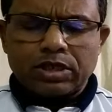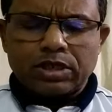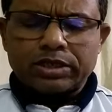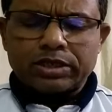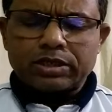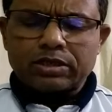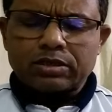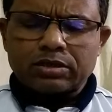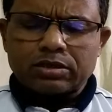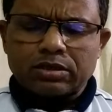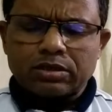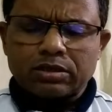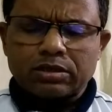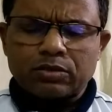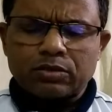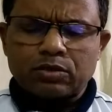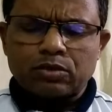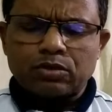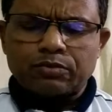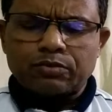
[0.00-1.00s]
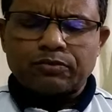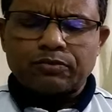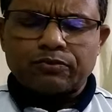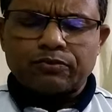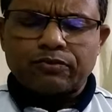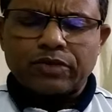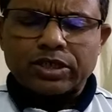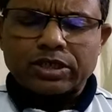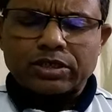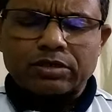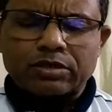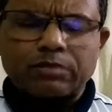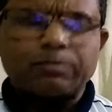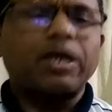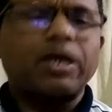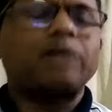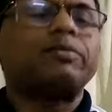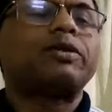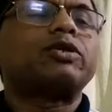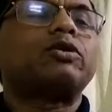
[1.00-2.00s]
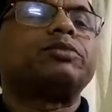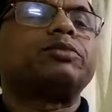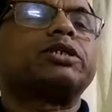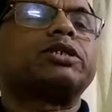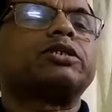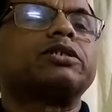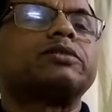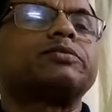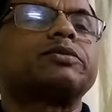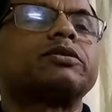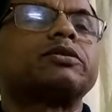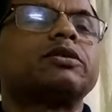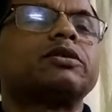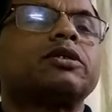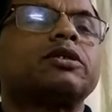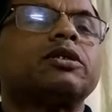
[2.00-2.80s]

let us do first primary objectives.